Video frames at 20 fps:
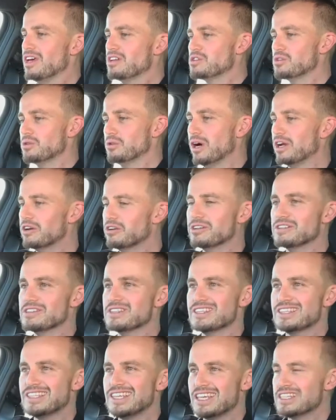
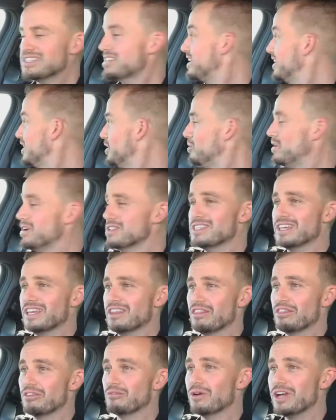206 kilowatts
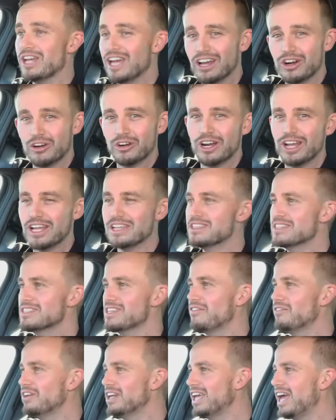and
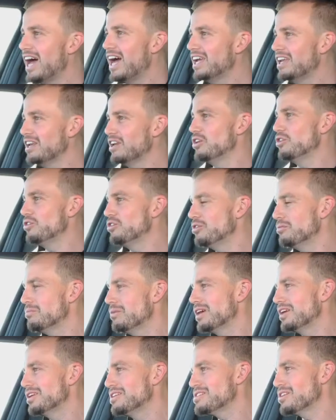378 newton
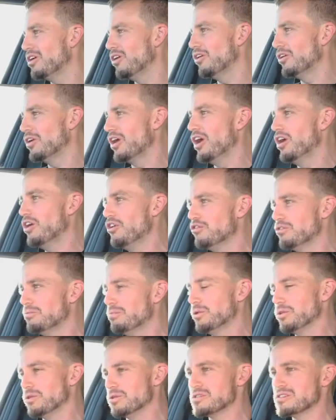meters on
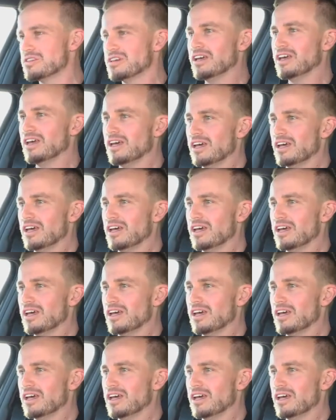overboost.